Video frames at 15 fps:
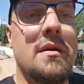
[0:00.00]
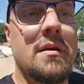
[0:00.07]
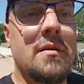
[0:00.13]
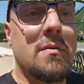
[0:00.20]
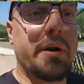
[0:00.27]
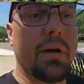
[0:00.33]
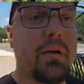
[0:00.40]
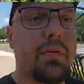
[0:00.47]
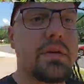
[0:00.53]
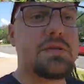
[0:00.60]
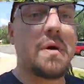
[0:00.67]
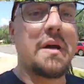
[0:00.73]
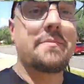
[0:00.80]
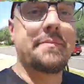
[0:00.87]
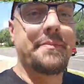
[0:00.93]
We're gonna go this
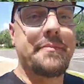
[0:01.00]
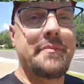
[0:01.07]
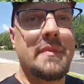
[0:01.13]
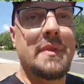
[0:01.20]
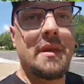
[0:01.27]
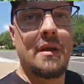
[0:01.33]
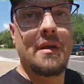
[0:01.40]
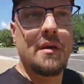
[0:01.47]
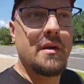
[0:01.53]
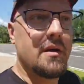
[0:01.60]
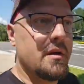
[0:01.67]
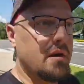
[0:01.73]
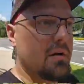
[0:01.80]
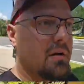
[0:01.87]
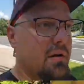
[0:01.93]
way.
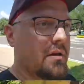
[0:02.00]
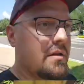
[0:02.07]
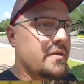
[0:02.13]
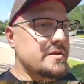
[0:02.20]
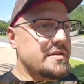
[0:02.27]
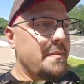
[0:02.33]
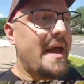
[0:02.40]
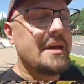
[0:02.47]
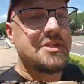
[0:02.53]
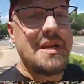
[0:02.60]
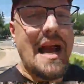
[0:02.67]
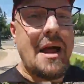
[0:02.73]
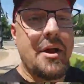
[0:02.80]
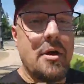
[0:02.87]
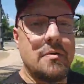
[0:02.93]
There's a
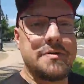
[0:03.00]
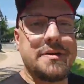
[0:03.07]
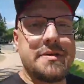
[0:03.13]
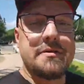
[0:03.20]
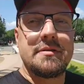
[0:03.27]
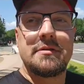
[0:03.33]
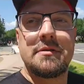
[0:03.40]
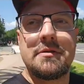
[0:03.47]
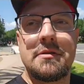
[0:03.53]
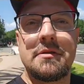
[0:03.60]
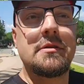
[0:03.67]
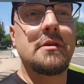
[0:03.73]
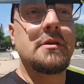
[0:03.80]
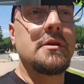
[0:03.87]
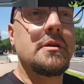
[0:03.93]
Maggiano's,
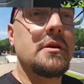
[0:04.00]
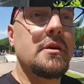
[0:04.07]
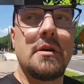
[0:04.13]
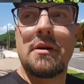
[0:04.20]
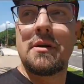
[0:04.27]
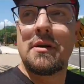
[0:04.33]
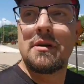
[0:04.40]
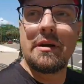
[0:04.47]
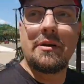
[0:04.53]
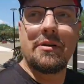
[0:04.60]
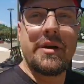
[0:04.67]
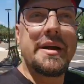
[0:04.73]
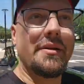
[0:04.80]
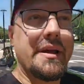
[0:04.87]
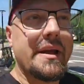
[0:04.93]
Little
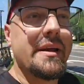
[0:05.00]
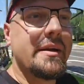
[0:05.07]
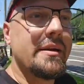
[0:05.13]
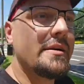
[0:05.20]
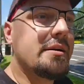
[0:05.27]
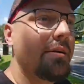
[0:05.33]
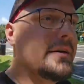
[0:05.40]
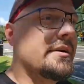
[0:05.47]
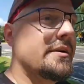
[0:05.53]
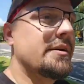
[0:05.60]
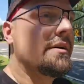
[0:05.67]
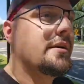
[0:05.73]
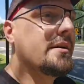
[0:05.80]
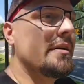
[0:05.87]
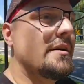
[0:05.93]
Italy,
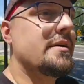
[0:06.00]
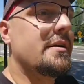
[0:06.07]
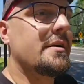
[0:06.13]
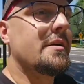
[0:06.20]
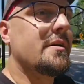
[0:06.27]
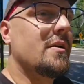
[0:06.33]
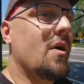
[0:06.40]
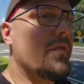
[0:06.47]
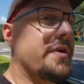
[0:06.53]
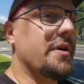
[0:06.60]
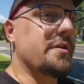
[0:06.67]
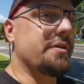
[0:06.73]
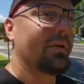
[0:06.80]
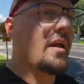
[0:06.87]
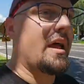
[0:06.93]
over here
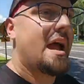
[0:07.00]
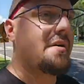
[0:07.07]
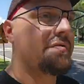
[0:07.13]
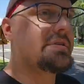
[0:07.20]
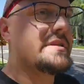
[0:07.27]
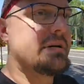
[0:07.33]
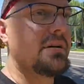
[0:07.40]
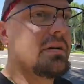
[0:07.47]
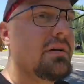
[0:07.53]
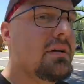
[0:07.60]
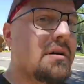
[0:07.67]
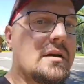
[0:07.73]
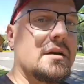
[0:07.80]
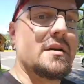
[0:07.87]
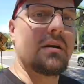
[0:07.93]
to the left.
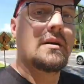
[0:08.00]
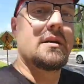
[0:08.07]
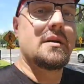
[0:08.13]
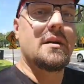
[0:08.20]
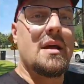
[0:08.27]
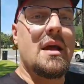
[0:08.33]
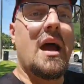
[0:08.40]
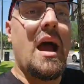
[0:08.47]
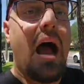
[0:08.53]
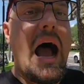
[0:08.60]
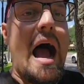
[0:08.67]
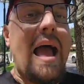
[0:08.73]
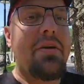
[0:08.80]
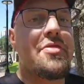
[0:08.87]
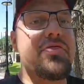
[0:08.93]

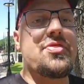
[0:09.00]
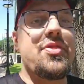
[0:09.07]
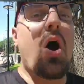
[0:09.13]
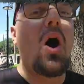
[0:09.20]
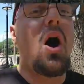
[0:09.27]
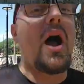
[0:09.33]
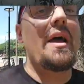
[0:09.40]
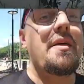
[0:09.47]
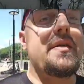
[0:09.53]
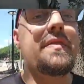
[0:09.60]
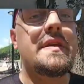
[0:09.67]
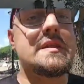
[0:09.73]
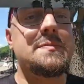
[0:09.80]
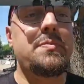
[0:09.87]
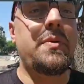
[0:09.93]
I thought
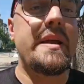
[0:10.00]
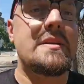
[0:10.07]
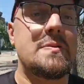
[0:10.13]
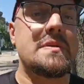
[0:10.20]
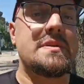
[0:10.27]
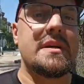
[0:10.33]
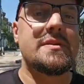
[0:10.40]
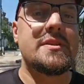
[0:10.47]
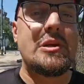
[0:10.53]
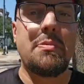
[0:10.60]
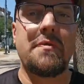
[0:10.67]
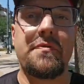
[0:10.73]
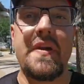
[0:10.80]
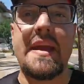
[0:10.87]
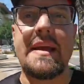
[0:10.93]
this place was like super
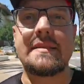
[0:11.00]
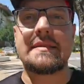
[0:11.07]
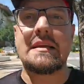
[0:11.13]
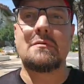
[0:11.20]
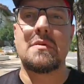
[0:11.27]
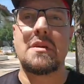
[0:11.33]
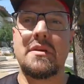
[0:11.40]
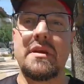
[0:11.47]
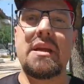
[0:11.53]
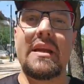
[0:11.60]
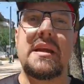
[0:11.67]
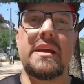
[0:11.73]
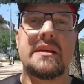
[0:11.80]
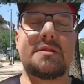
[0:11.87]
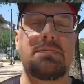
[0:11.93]
fancy and
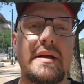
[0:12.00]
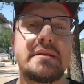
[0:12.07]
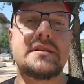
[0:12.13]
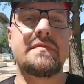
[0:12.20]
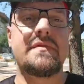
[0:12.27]
really expensive.